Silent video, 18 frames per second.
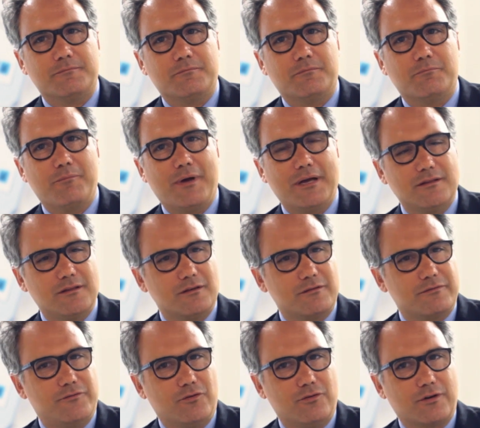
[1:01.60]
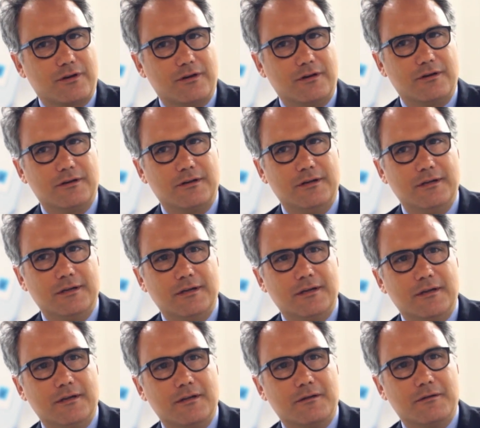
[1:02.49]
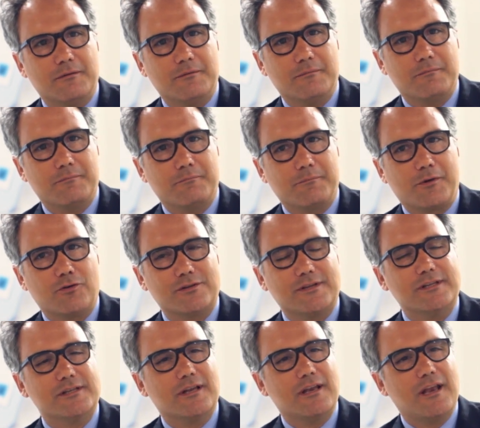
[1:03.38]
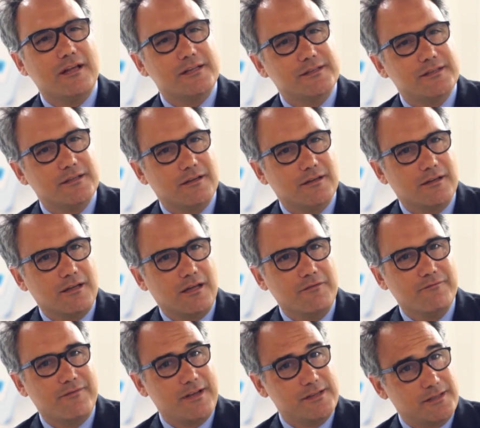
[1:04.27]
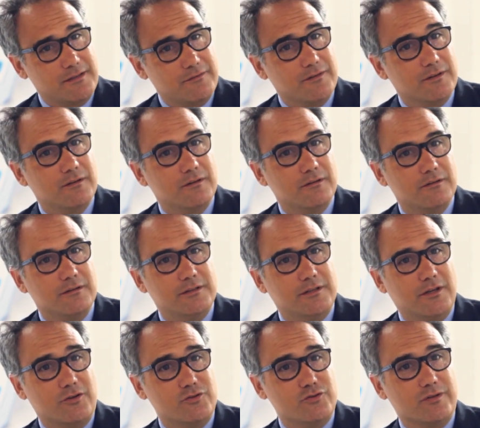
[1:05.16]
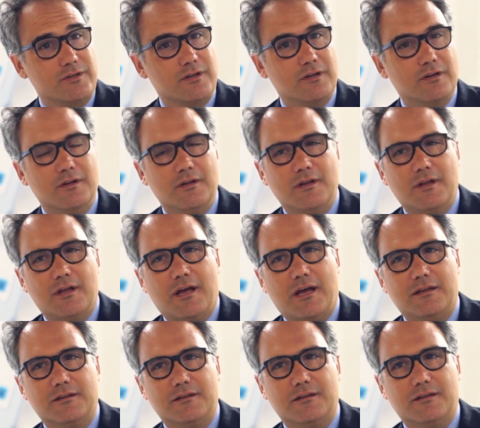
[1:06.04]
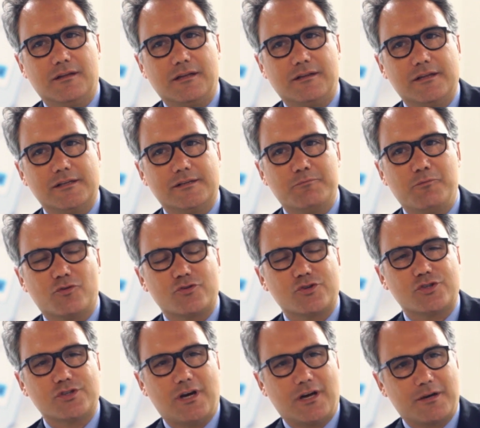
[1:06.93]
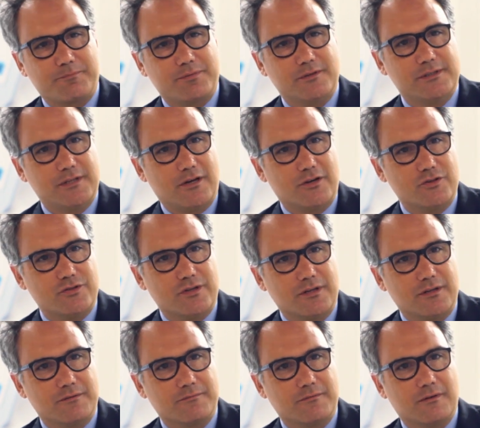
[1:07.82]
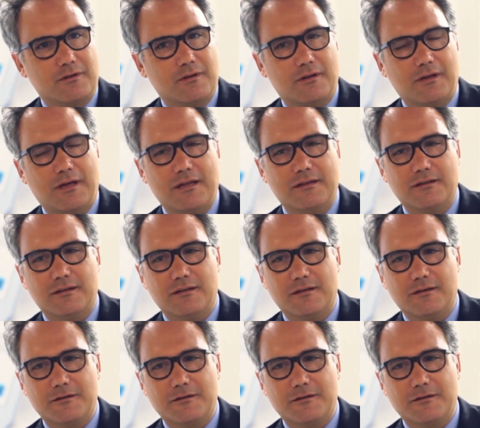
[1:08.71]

better for because it's less invasive surgery, and it is more sharp surgery, and